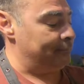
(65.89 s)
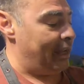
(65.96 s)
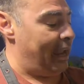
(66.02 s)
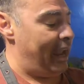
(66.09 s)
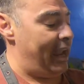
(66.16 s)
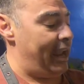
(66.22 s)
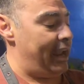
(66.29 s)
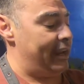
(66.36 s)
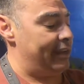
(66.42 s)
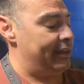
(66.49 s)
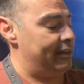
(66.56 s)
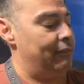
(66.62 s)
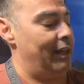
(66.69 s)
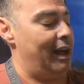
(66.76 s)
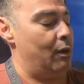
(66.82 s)
egg,
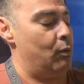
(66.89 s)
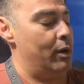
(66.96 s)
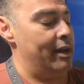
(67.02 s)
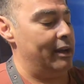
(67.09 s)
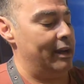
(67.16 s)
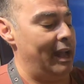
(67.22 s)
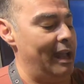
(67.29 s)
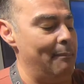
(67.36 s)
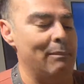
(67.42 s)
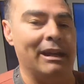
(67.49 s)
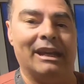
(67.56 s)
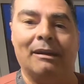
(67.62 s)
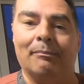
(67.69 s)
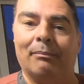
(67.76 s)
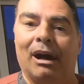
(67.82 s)
flour, and
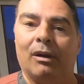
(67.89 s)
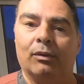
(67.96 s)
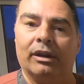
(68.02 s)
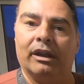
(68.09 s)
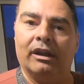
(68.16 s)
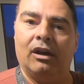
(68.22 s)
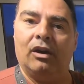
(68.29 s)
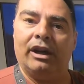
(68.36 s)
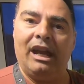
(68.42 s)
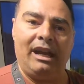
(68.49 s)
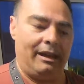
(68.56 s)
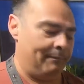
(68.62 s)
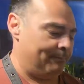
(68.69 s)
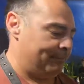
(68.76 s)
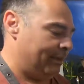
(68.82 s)
baking powder. Okay.